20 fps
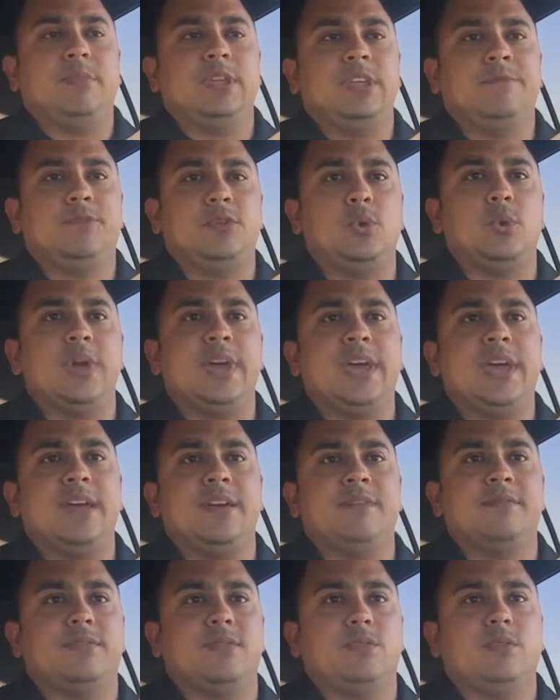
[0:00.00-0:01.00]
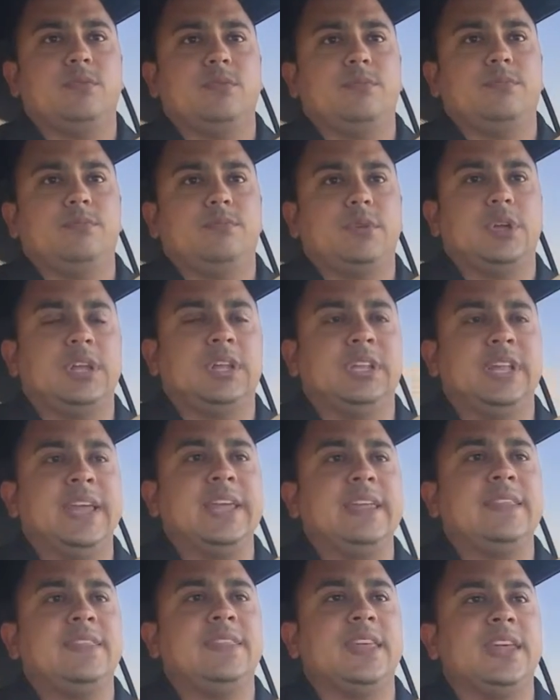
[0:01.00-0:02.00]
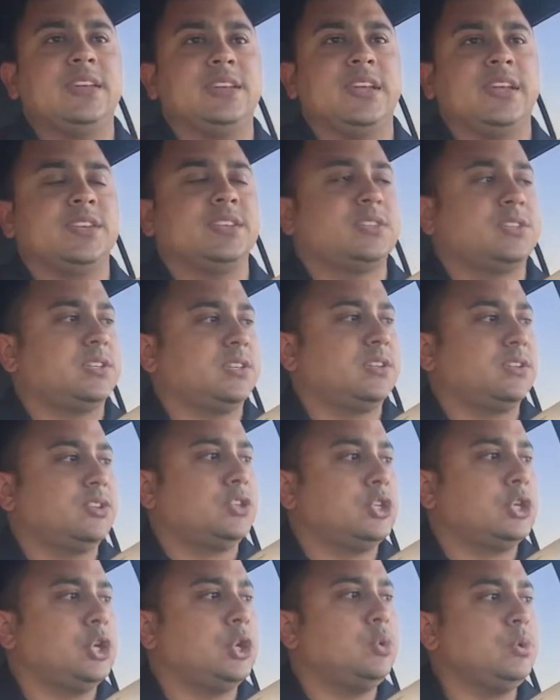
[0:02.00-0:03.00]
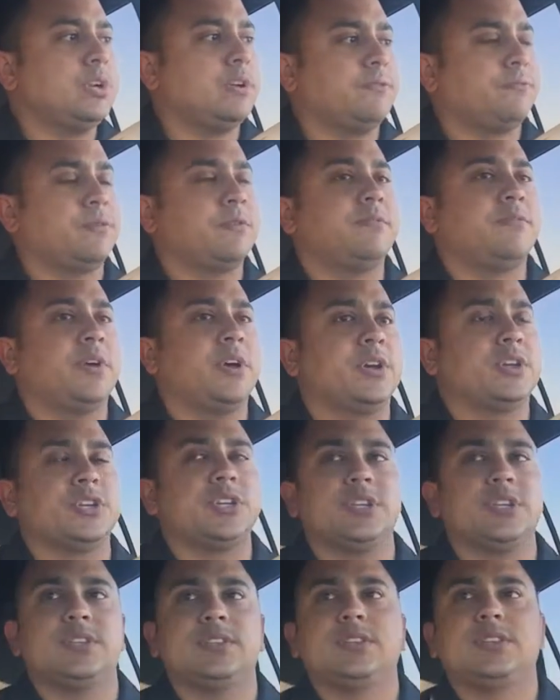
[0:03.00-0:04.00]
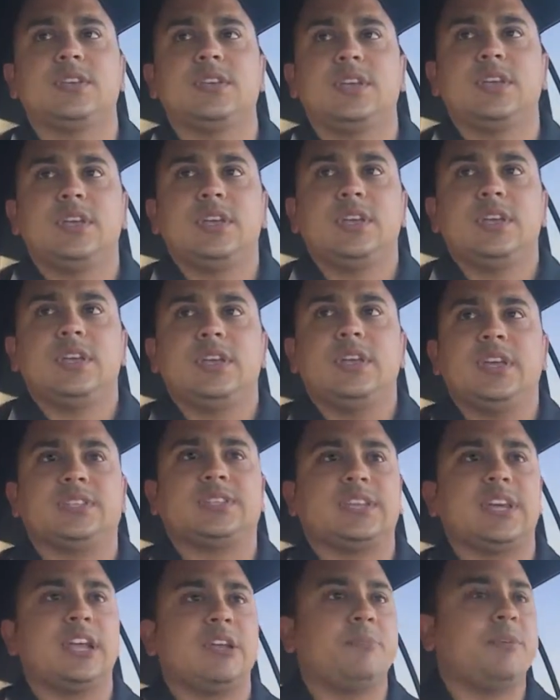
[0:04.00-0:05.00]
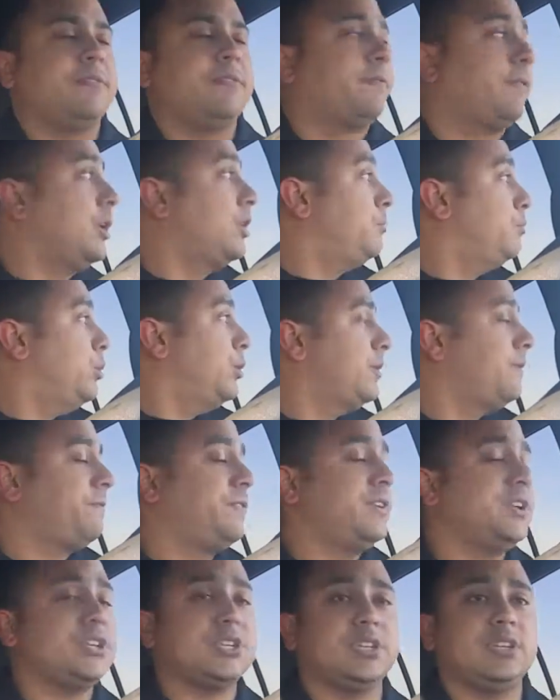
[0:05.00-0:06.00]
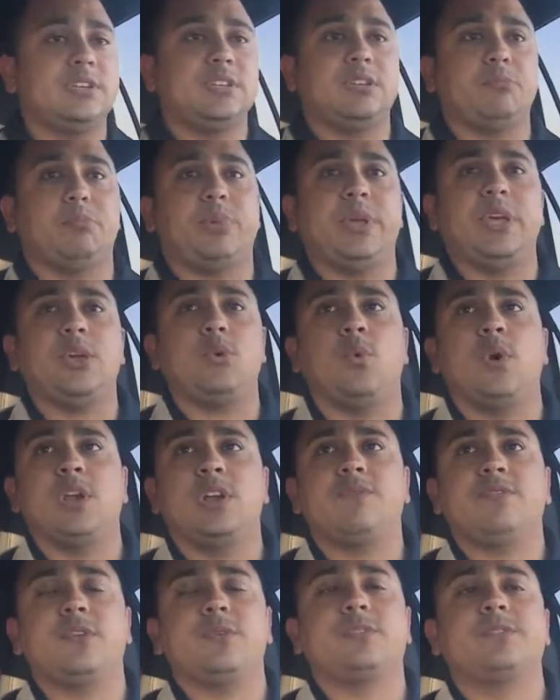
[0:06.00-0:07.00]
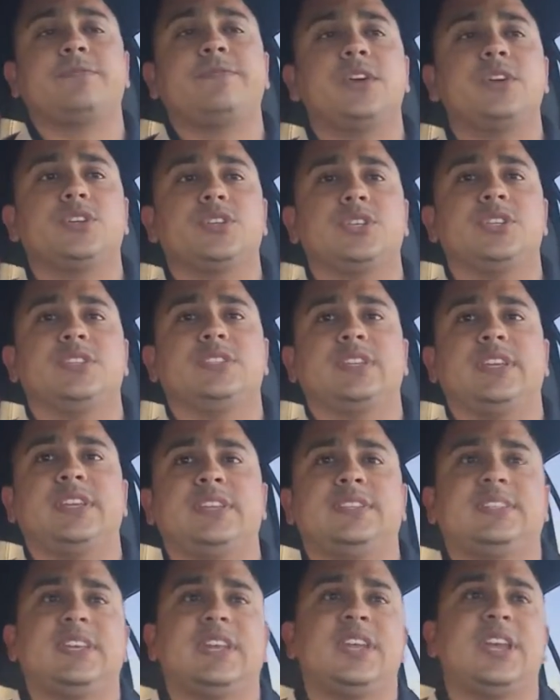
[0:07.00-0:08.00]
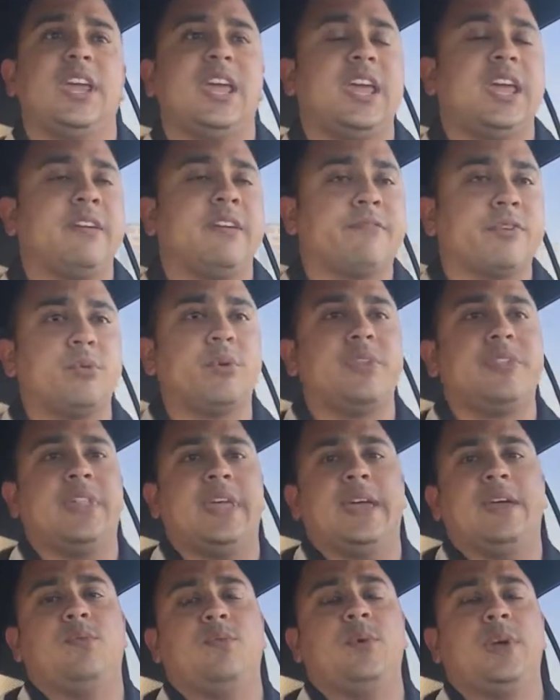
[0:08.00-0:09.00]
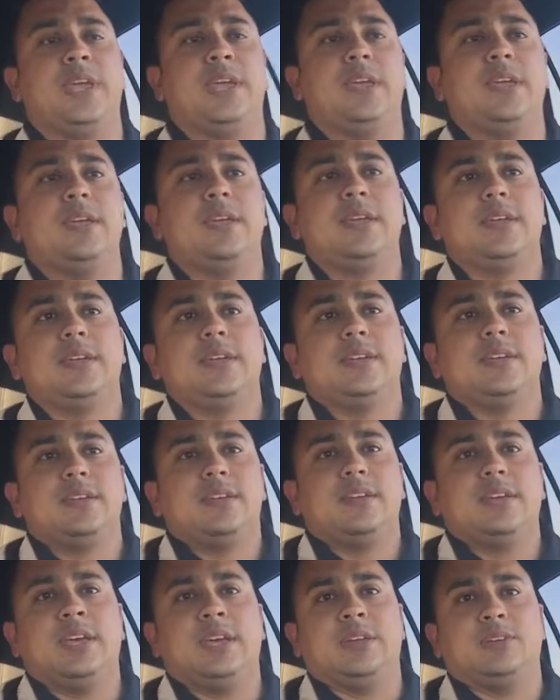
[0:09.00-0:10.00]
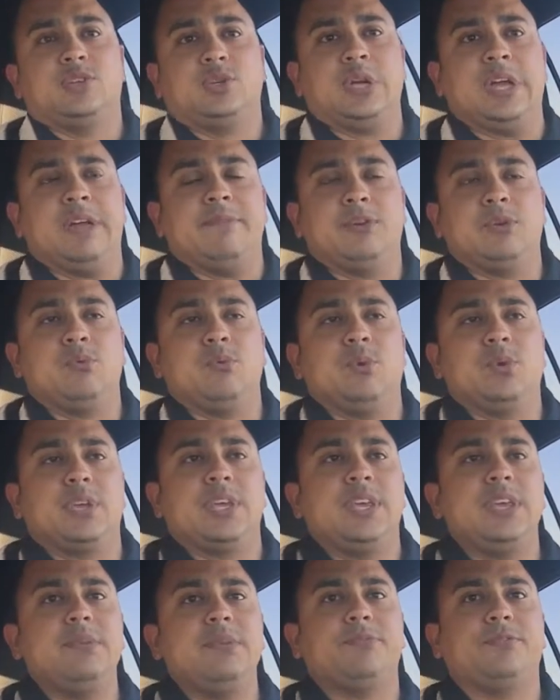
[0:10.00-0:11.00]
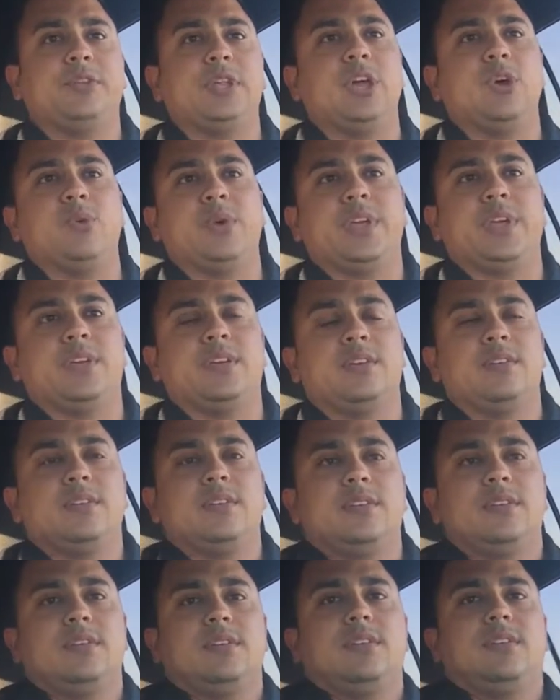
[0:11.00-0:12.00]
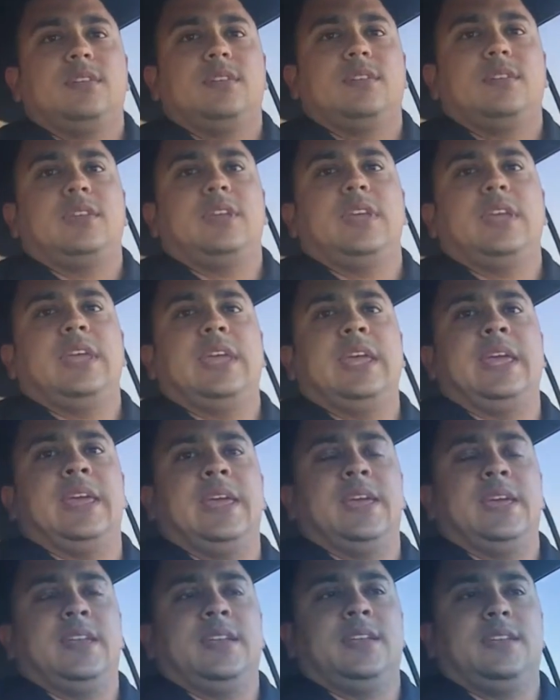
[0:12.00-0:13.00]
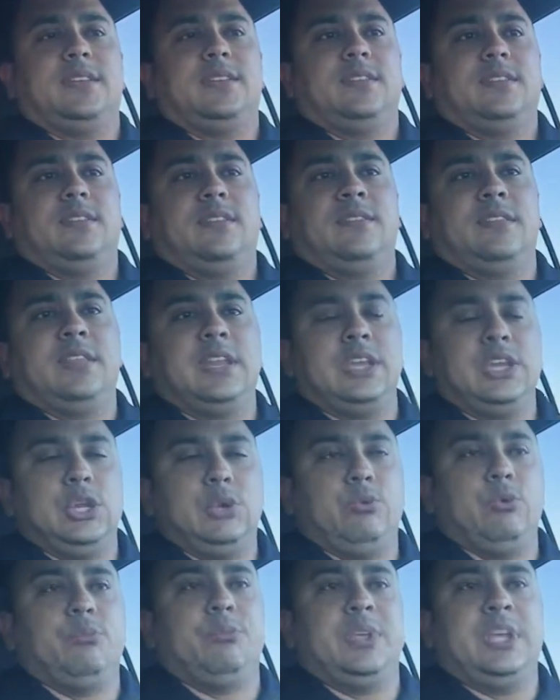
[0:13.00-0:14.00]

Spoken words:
If you have a lane that does 2 different functions, it's going to be far more efficient to pick one of those functions and send everyone that way. Traffic will keep flowing, and then you will